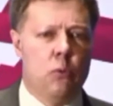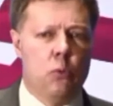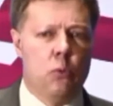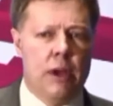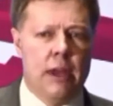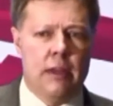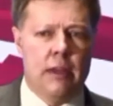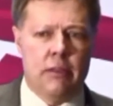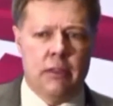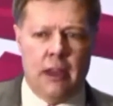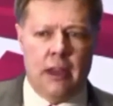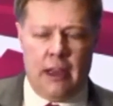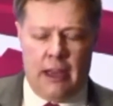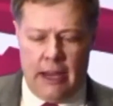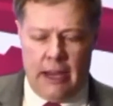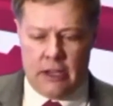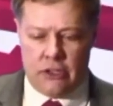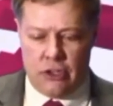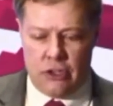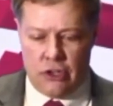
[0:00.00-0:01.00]
with
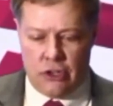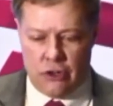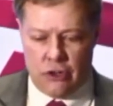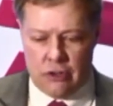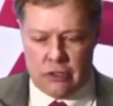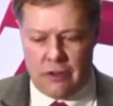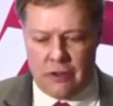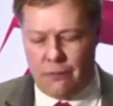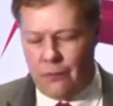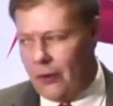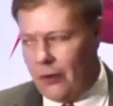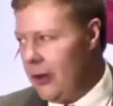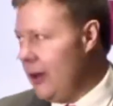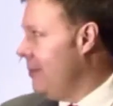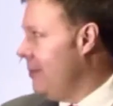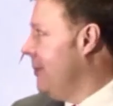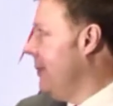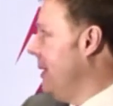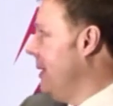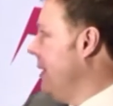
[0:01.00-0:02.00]
a security
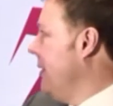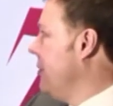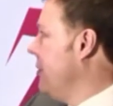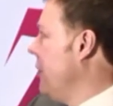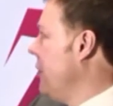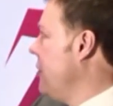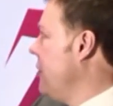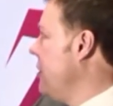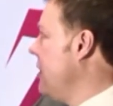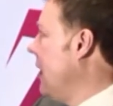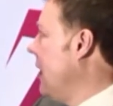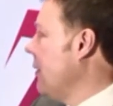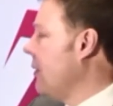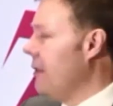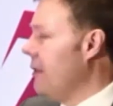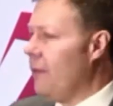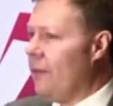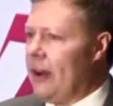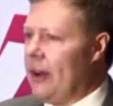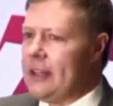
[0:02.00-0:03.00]
firm, such as our
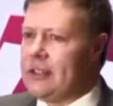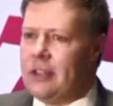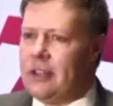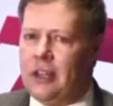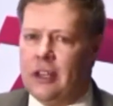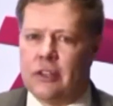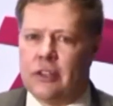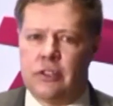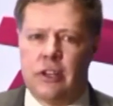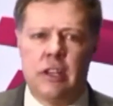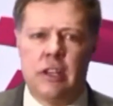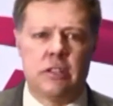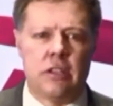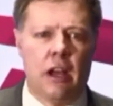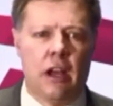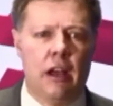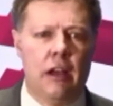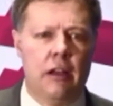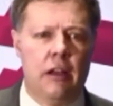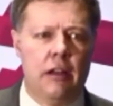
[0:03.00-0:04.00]
good friends here,
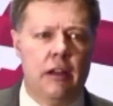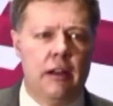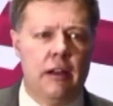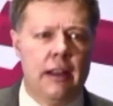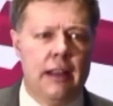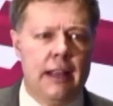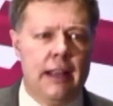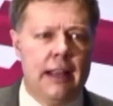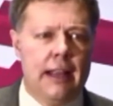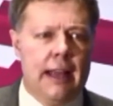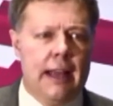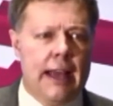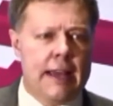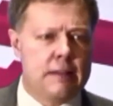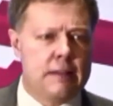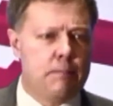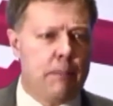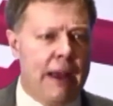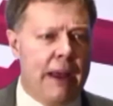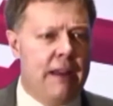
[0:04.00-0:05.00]
SISA,
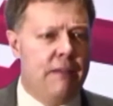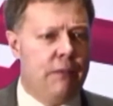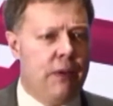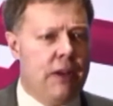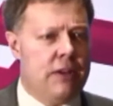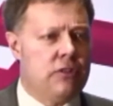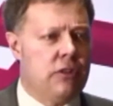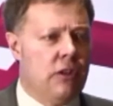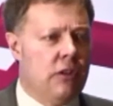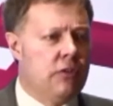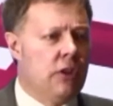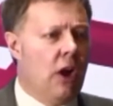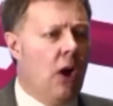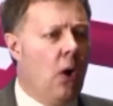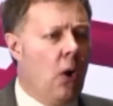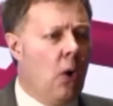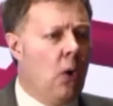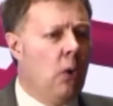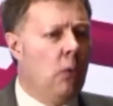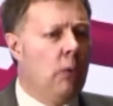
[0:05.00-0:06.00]
has benefits the
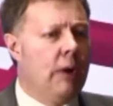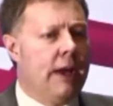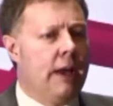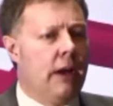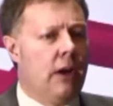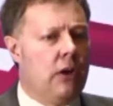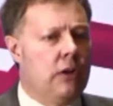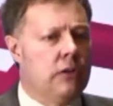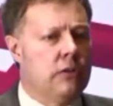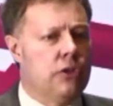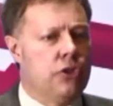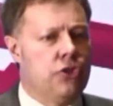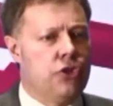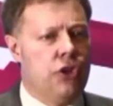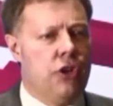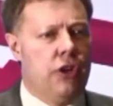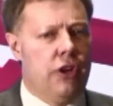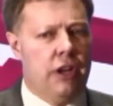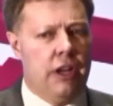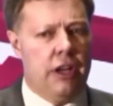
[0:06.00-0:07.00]
whole way along the
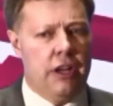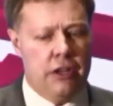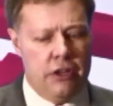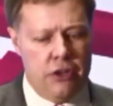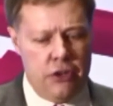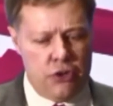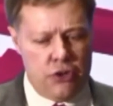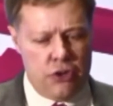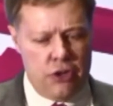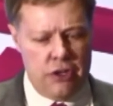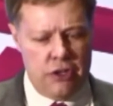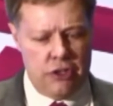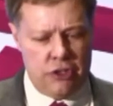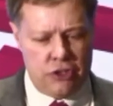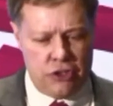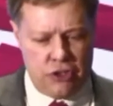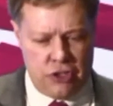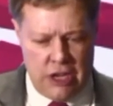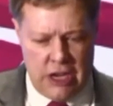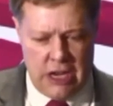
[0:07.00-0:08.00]
journey. You shouldn't
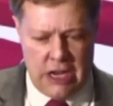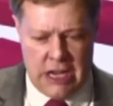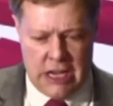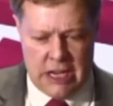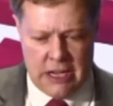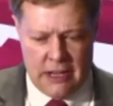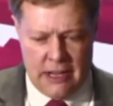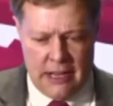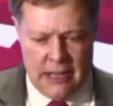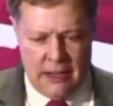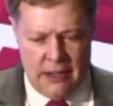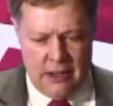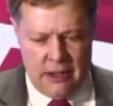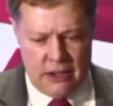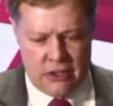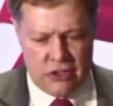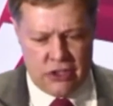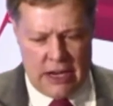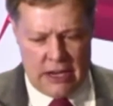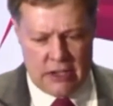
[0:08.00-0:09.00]
see
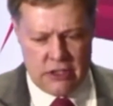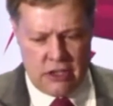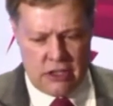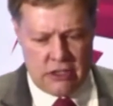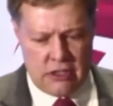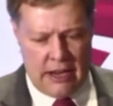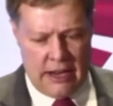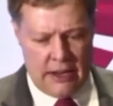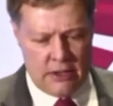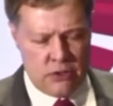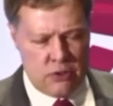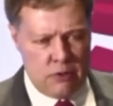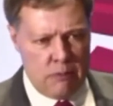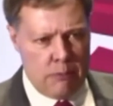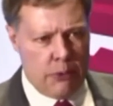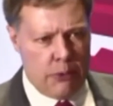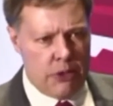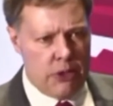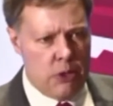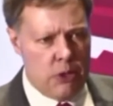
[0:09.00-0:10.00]
assessors as
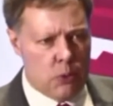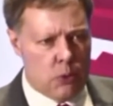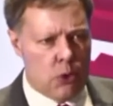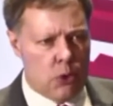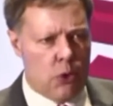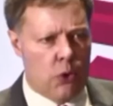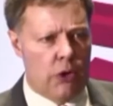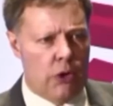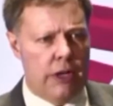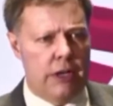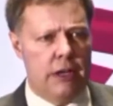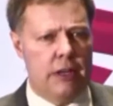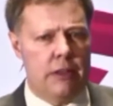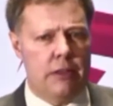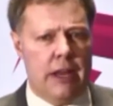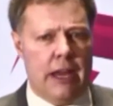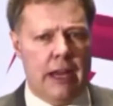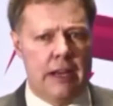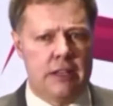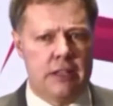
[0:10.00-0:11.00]
somebody you call in at
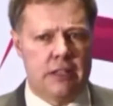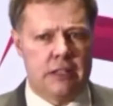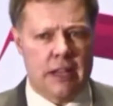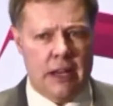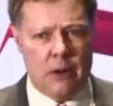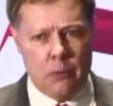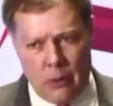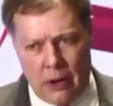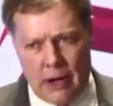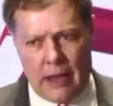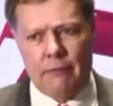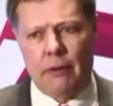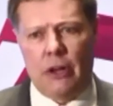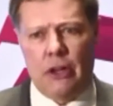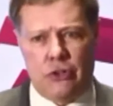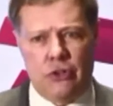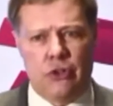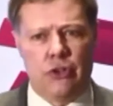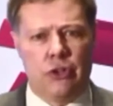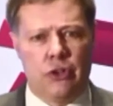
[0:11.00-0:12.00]
the end to say, well, have I
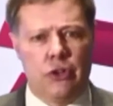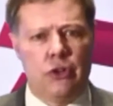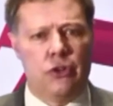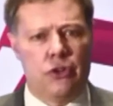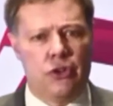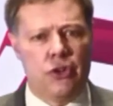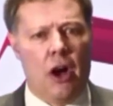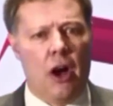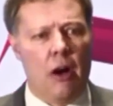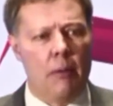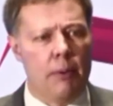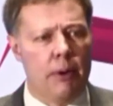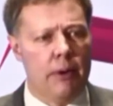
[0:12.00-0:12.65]
done a good job?